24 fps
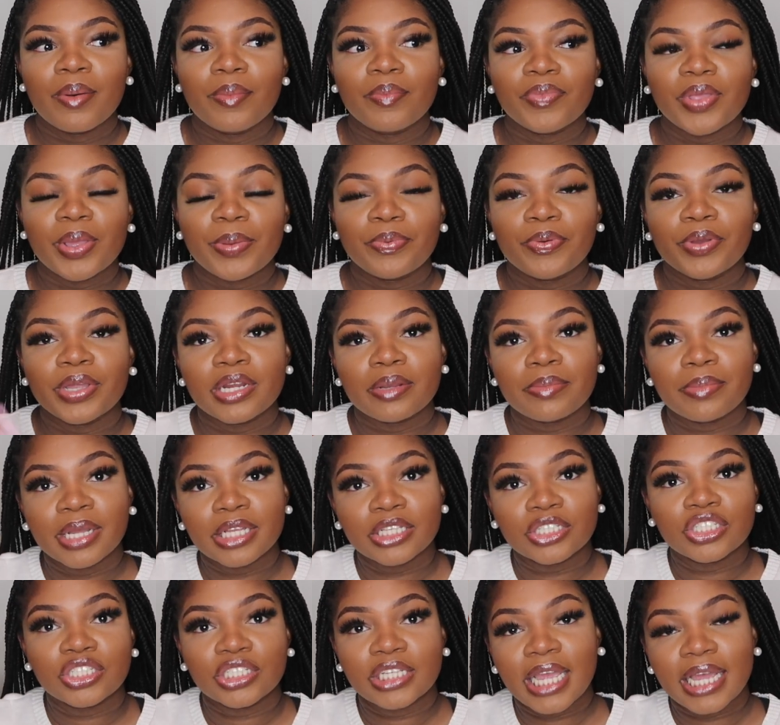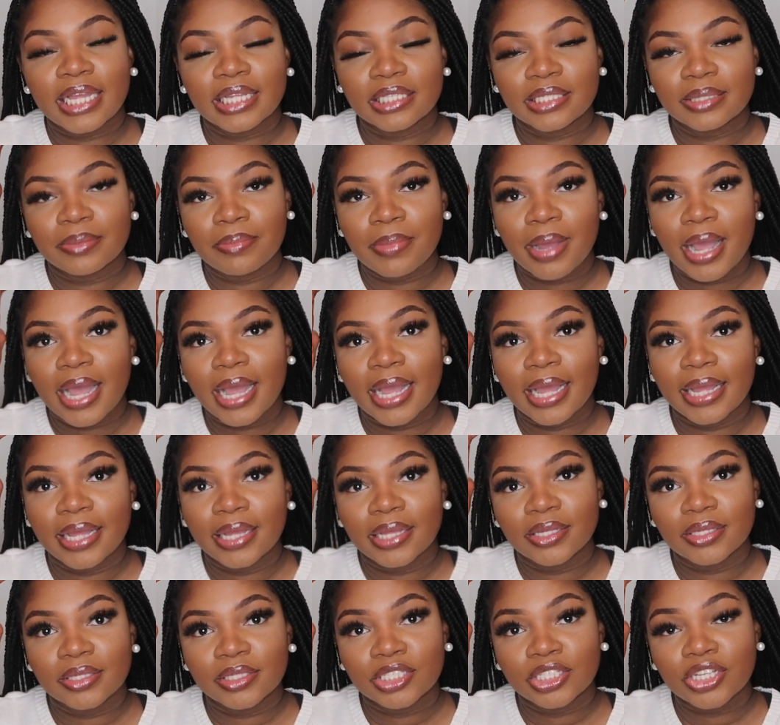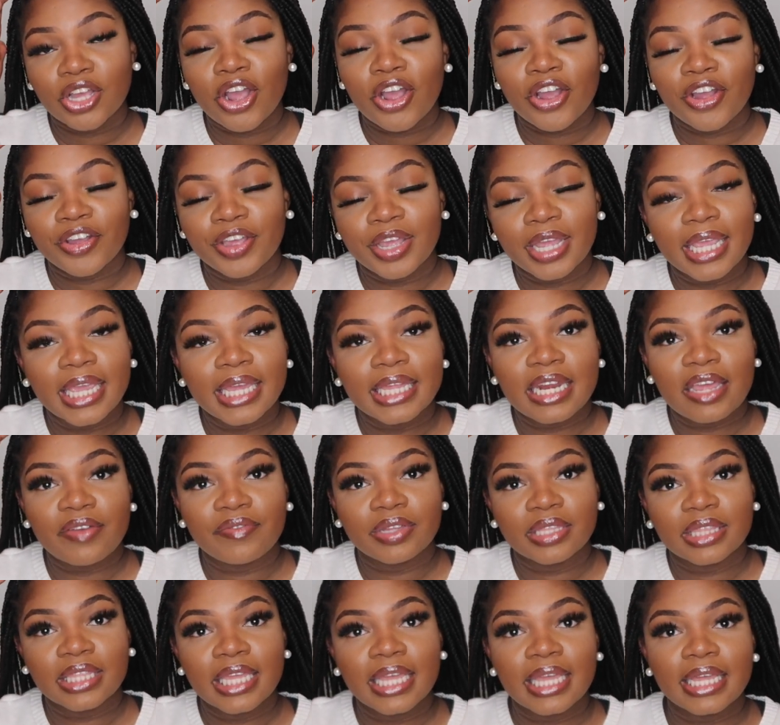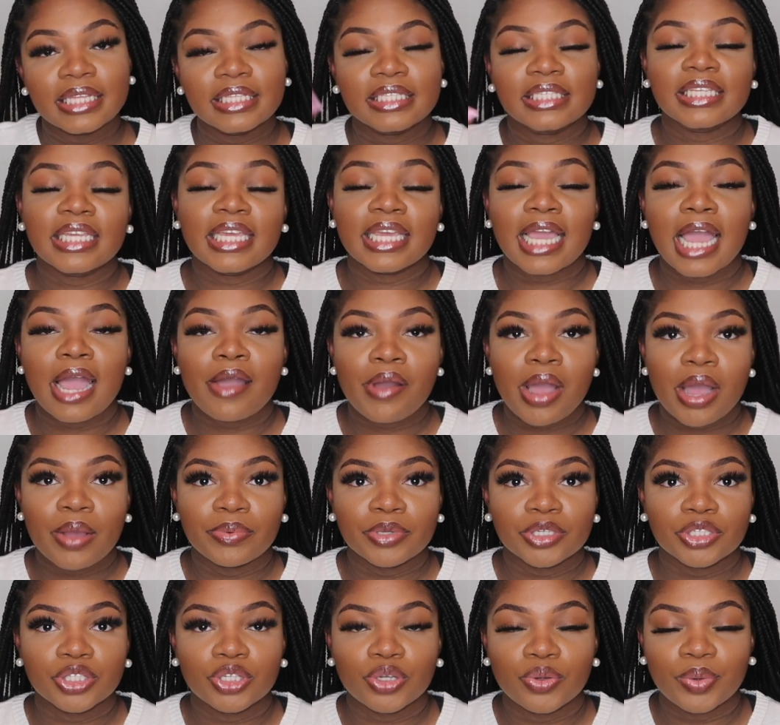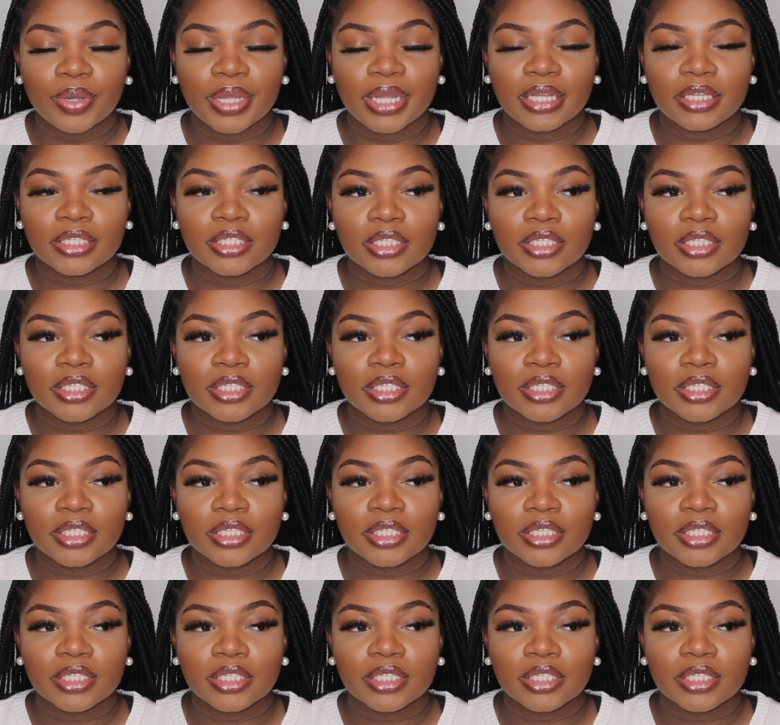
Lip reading: they pretty much checked my scarring and everything and seeing how I was doing.